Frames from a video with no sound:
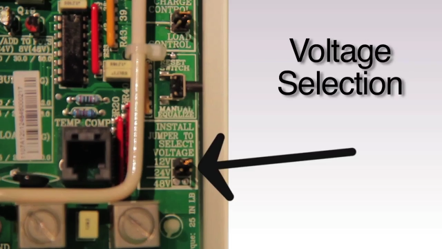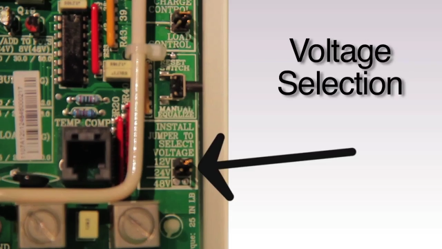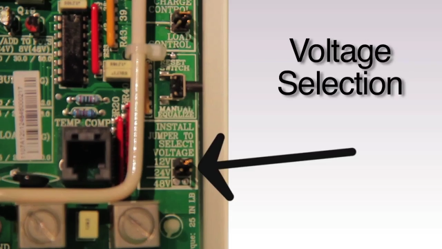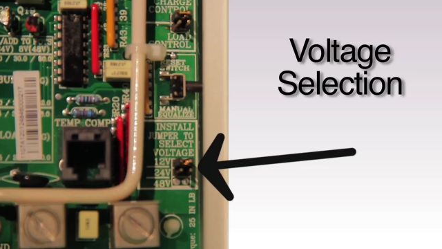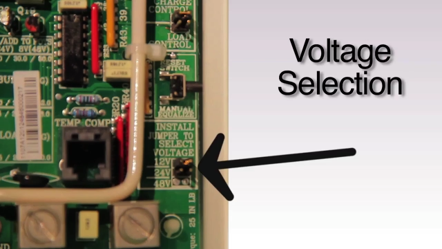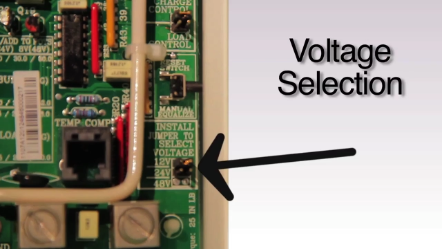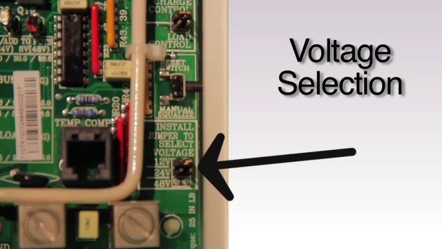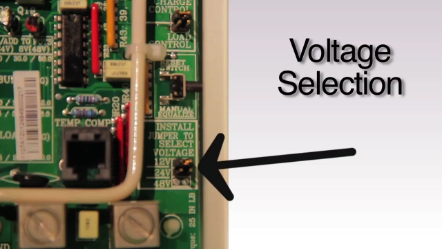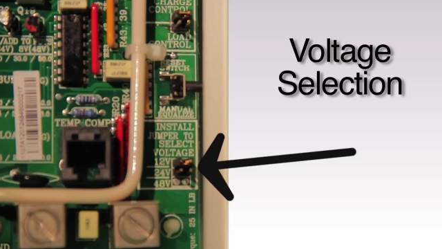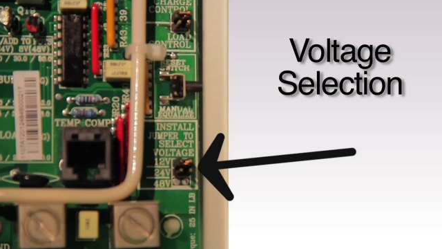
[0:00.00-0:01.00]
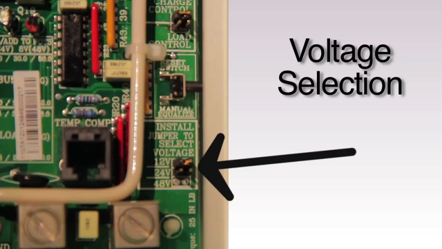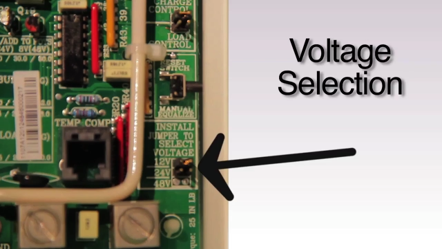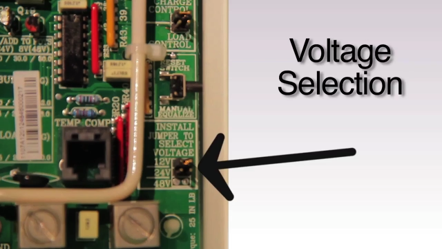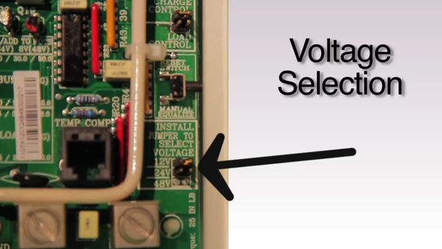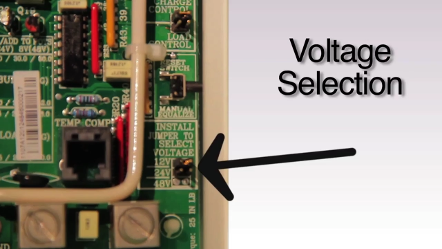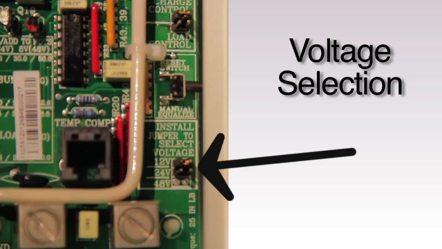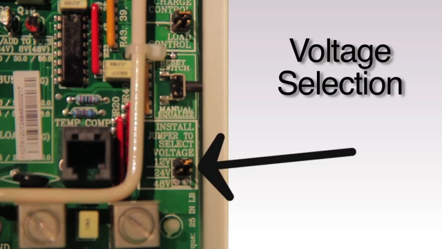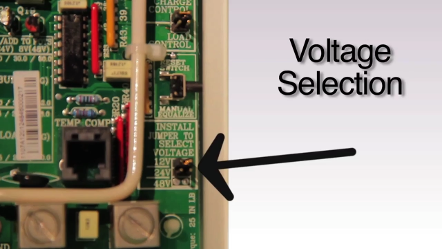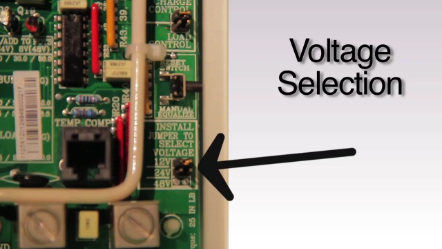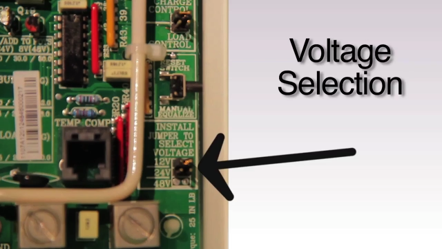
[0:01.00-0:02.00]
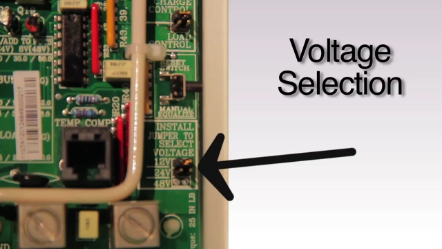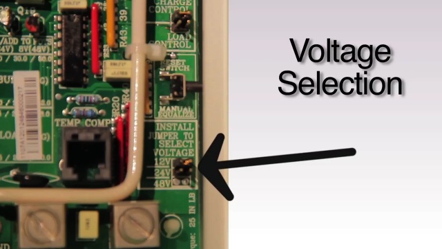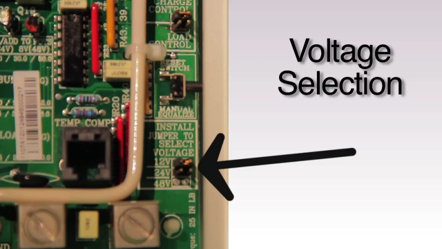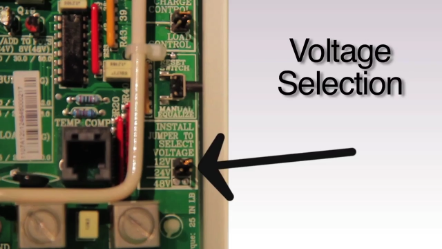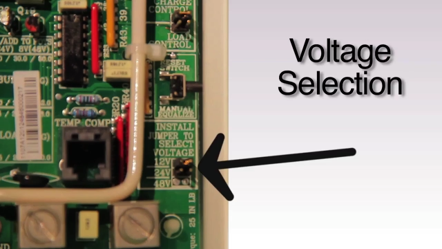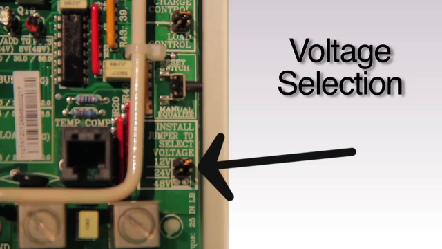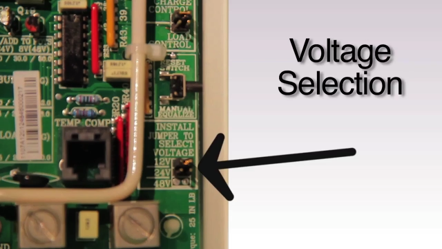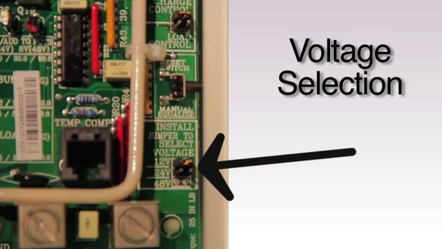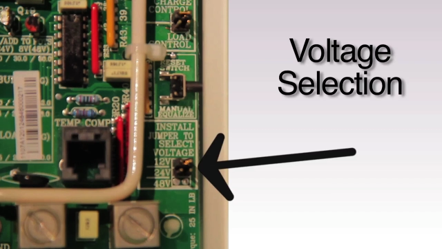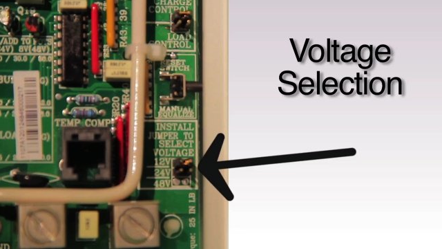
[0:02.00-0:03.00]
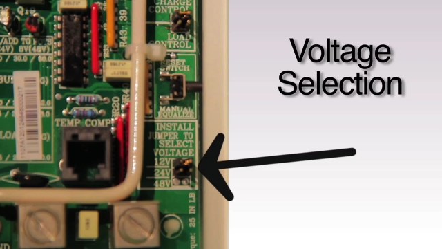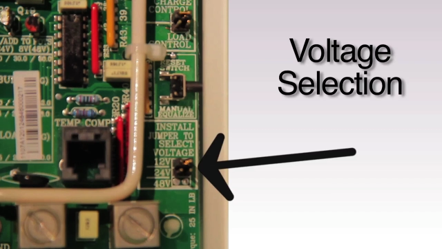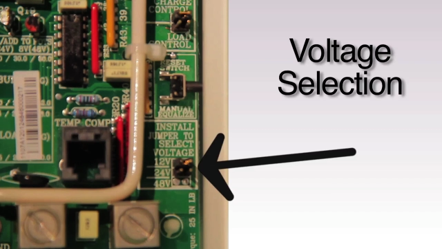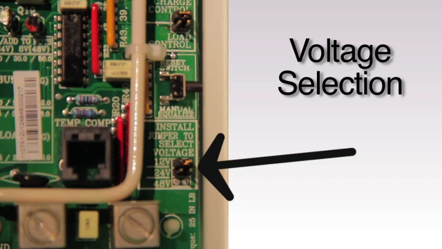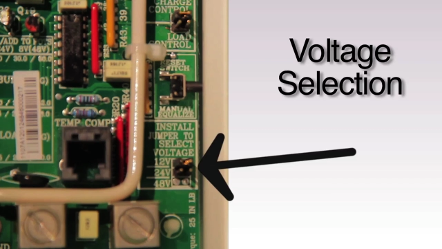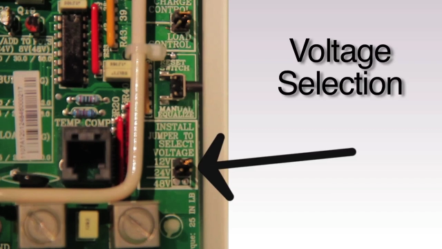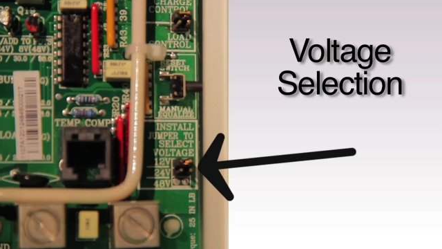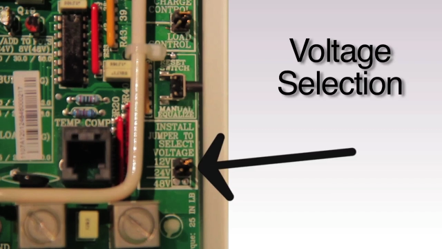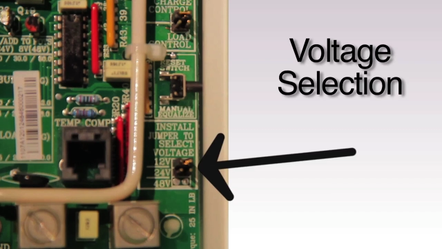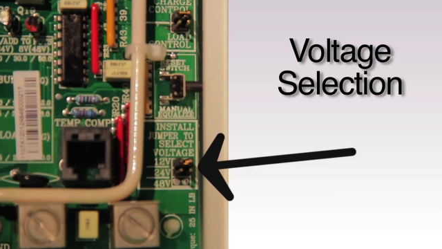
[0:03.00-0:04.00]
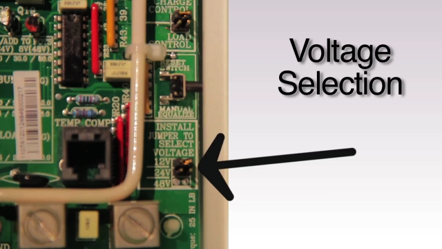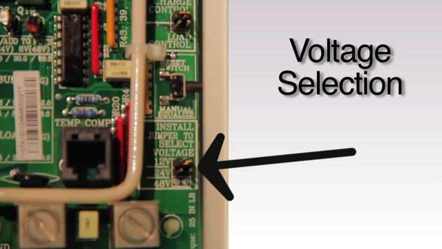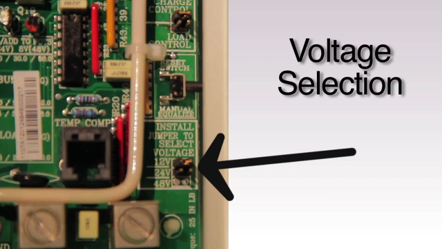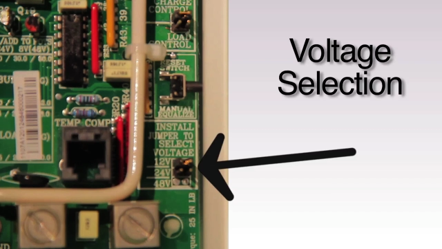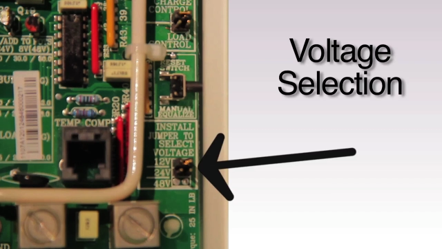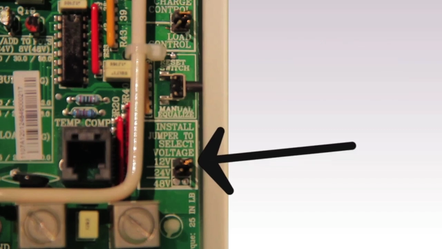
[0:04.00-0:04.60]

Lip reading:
(no speaker visible)